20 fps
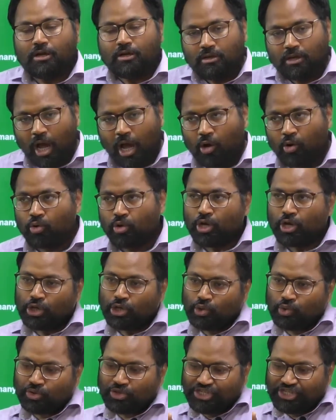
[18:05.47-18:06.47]
Now
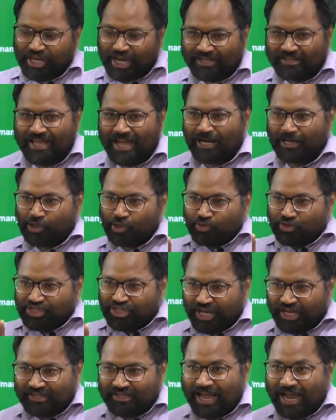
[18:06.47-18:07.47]
you check that,
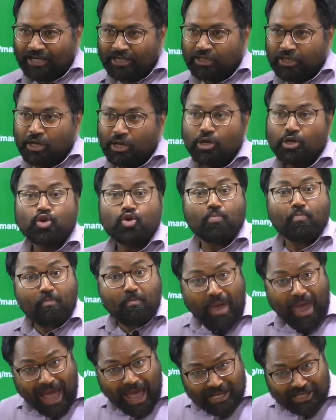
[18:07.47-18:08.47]
you
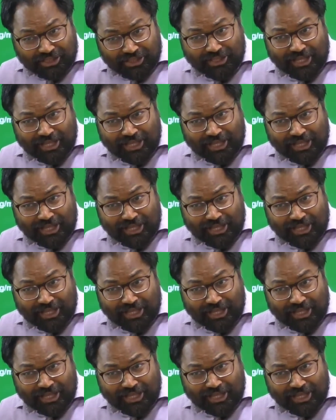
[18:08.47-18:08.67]
match